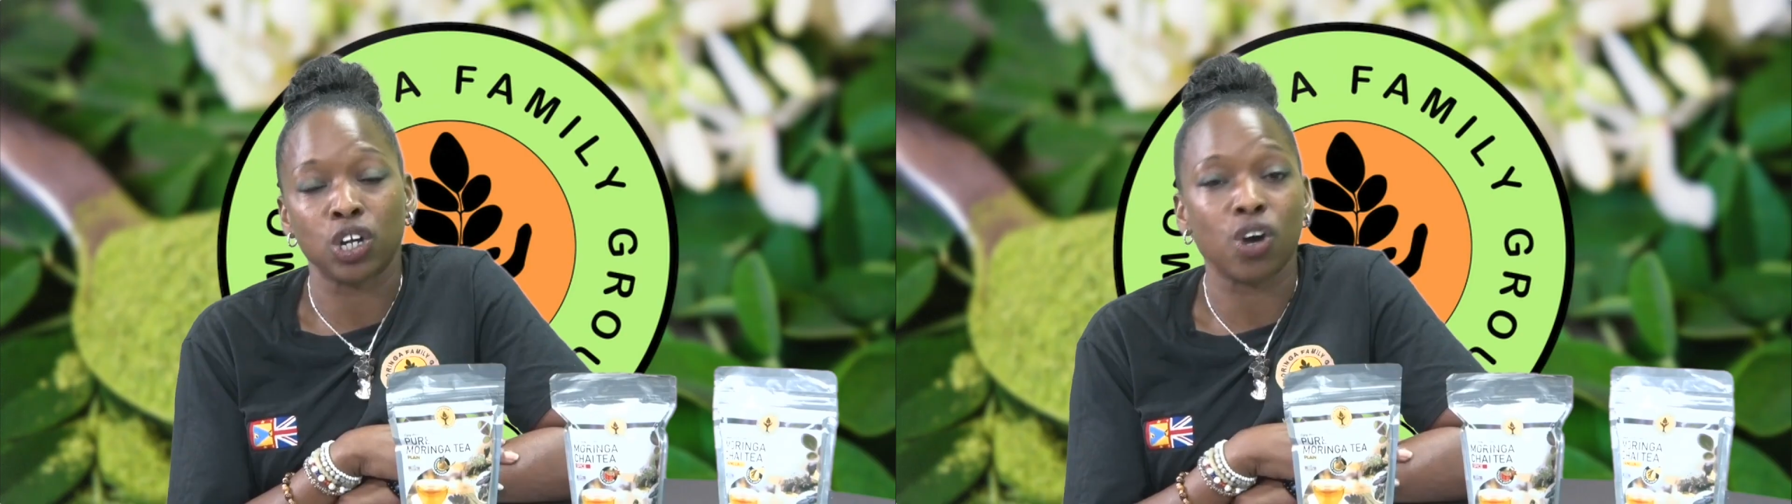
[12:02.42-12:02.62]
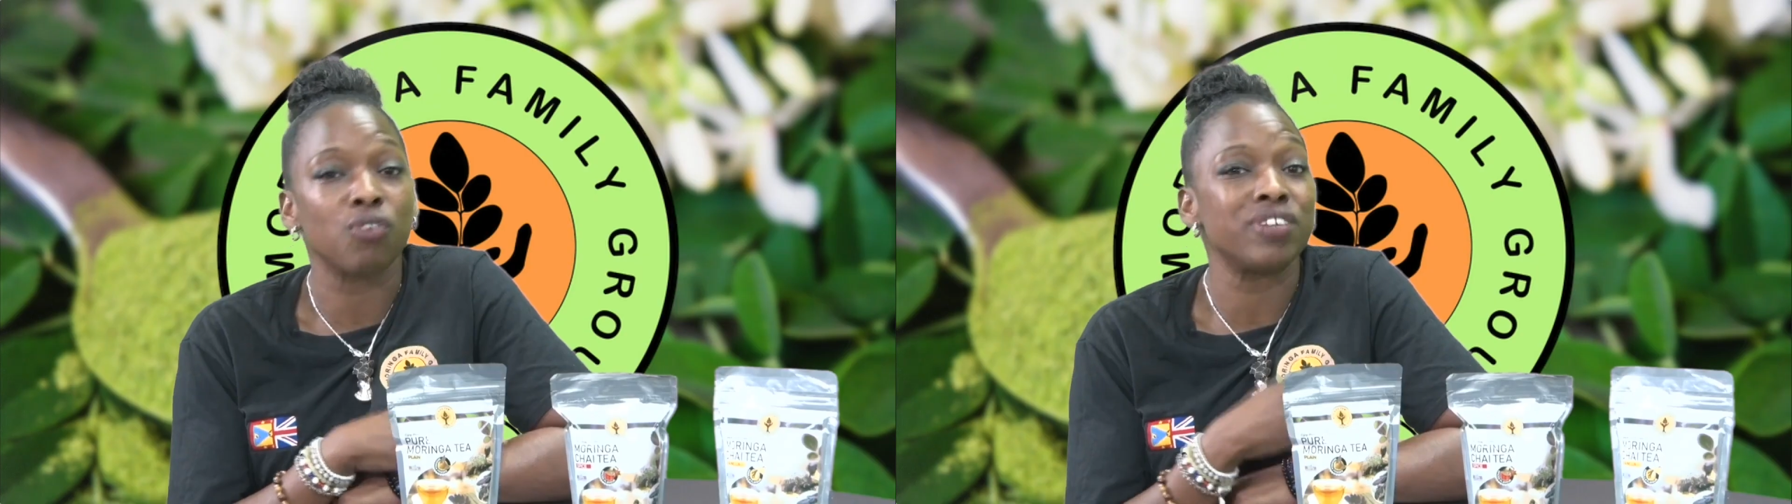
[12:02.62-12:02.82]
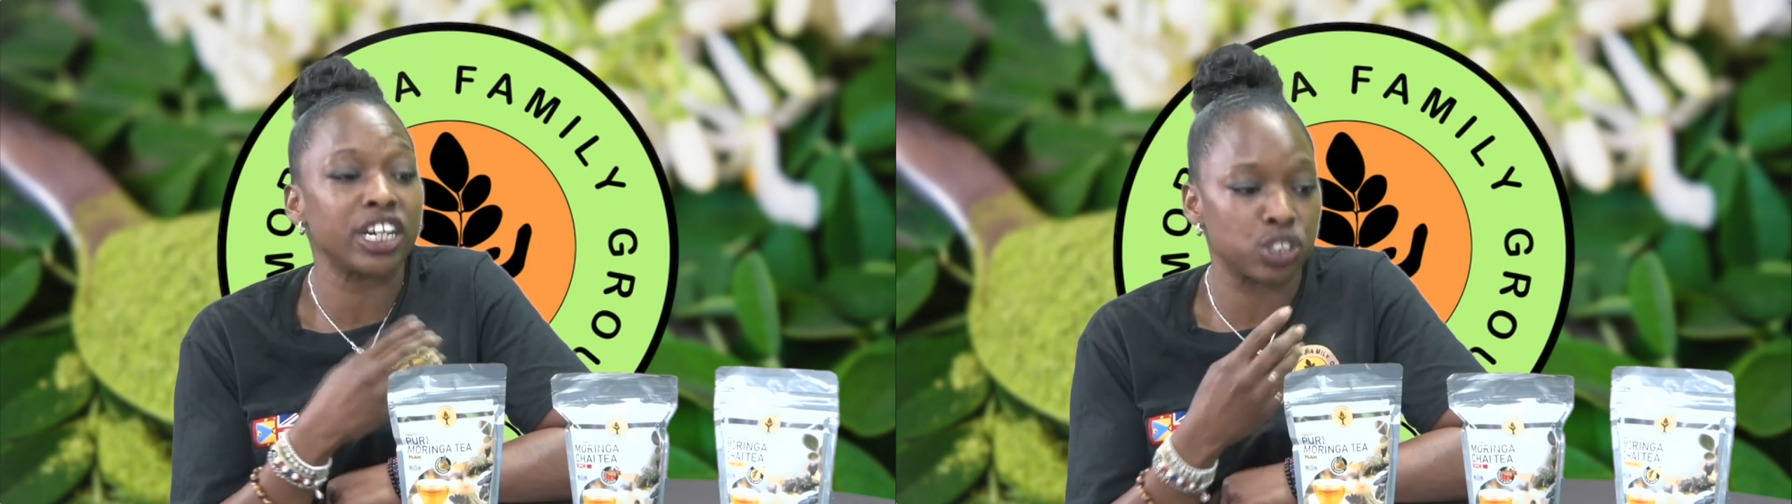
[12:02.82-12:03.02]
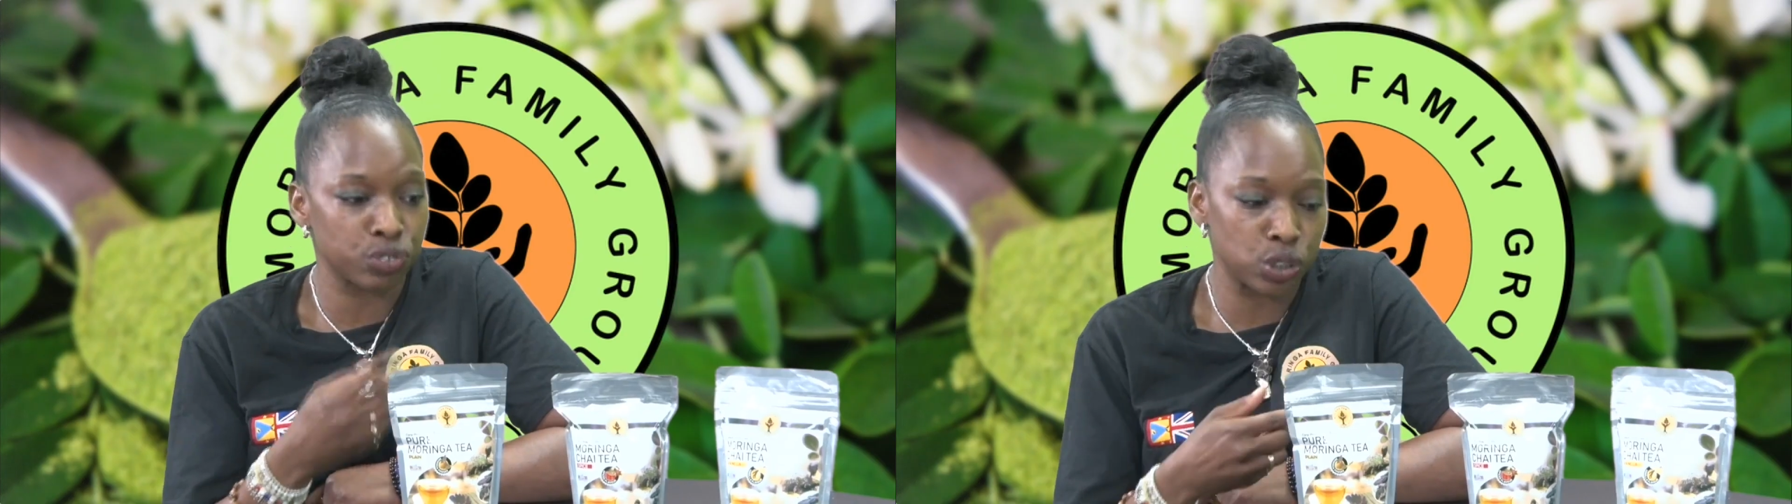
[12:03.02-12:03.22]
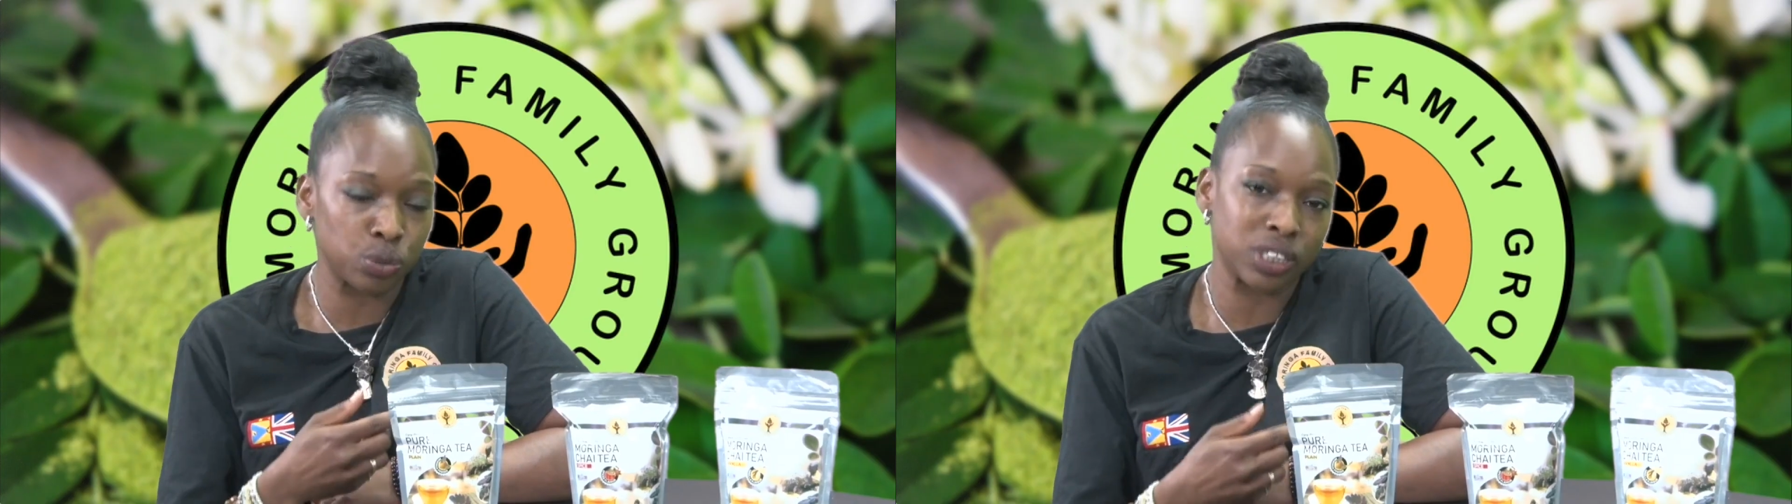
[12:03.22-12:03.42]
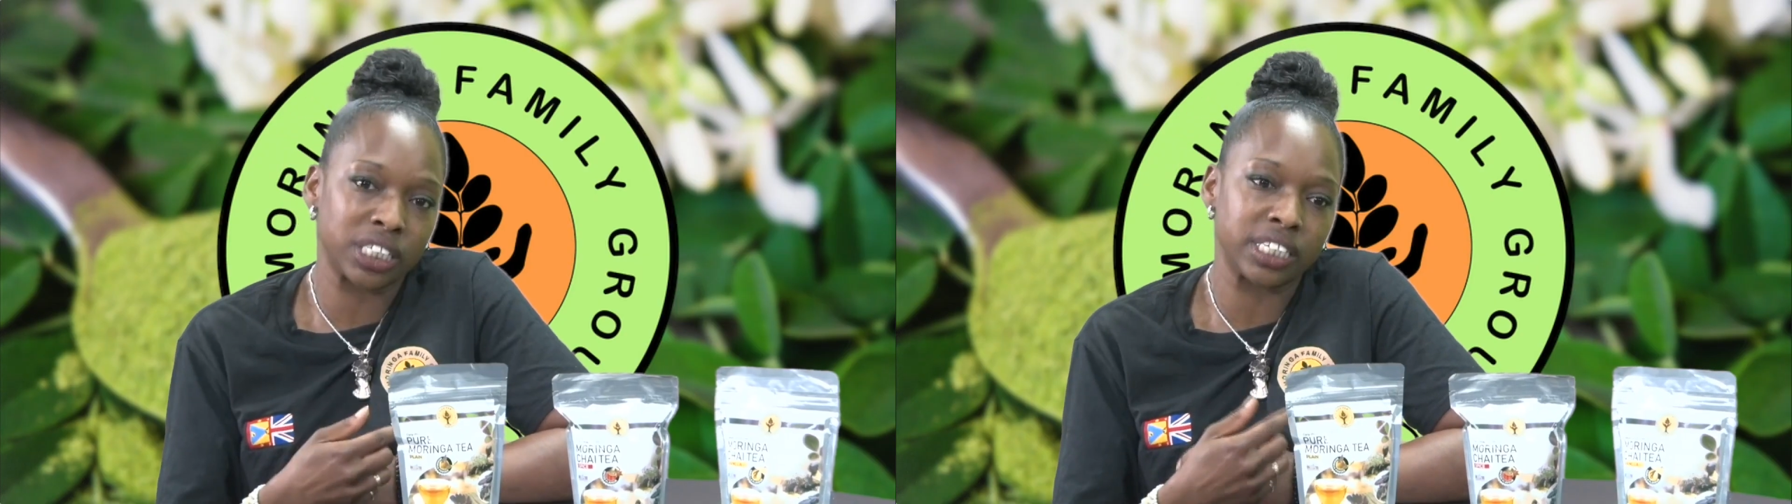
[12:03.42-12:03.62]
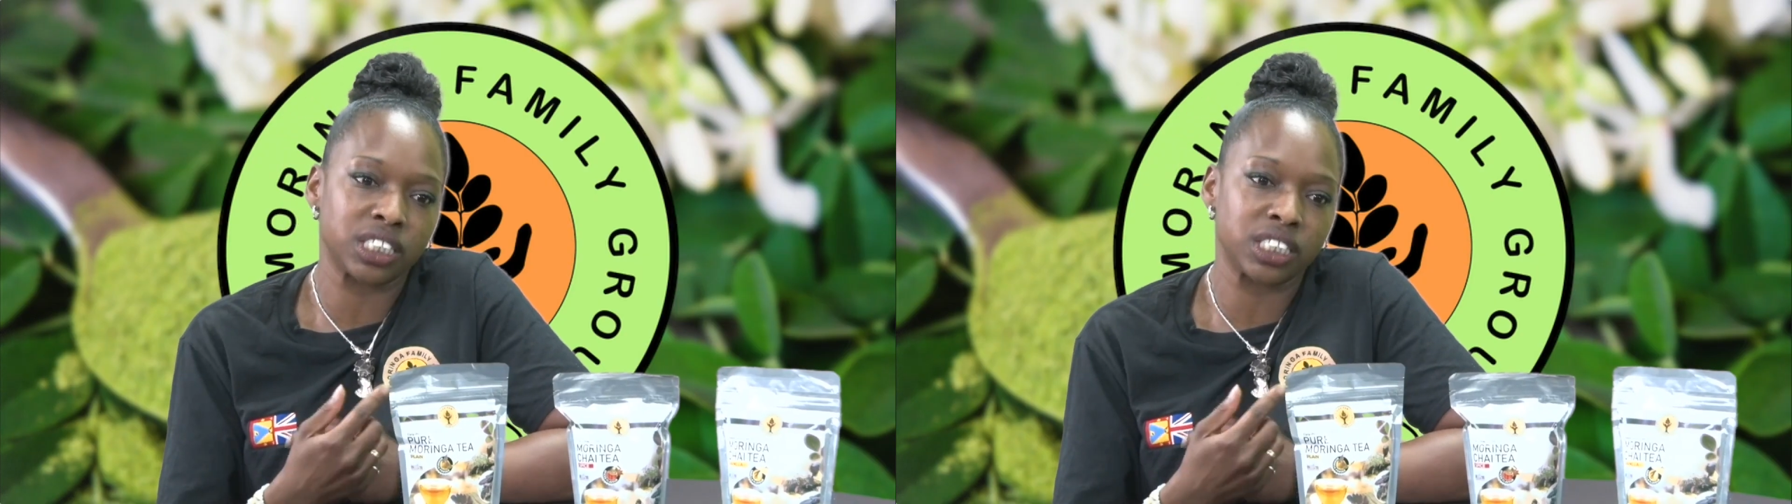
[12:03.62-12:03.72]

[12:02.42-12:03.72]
of natural resources.